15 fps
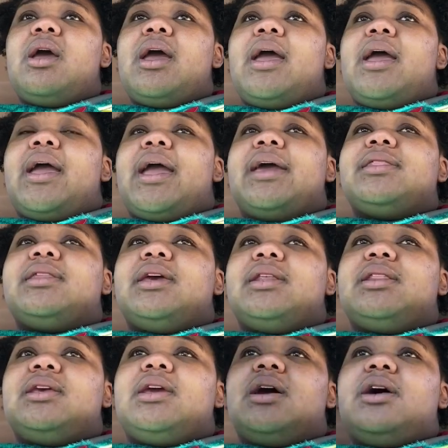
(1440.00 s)
And then the
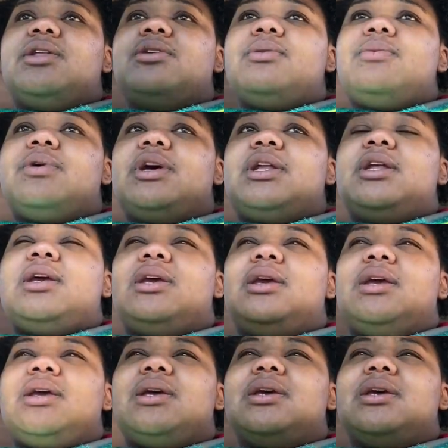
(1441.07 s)
other one is